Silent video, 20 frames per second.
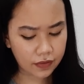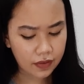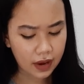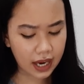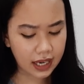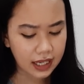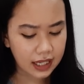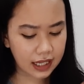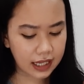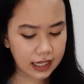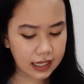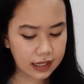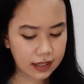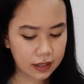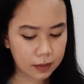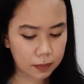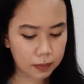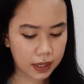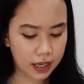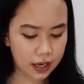finally
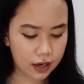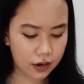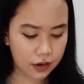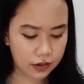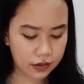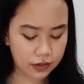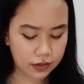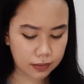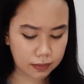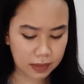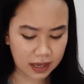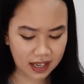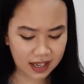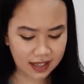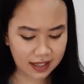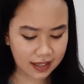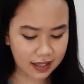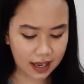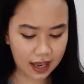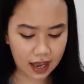disappears
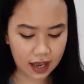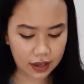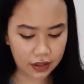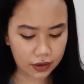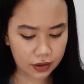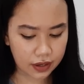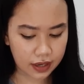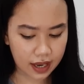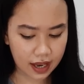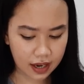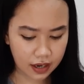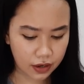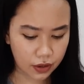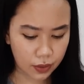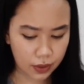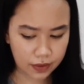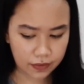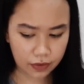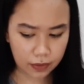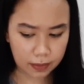because they either get a
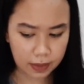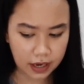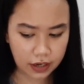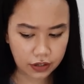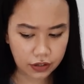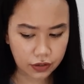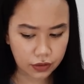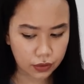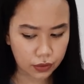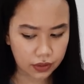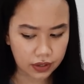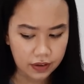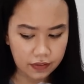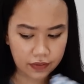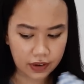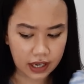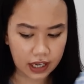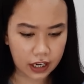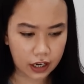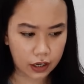new information or they
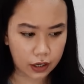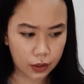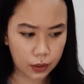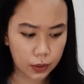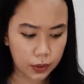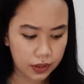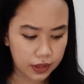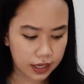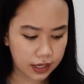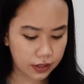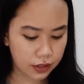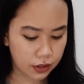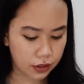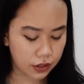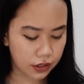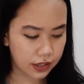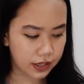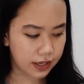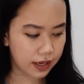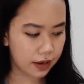finally conclude things
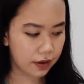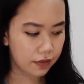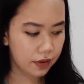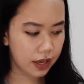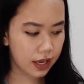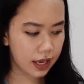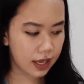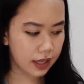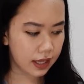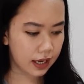on yourself.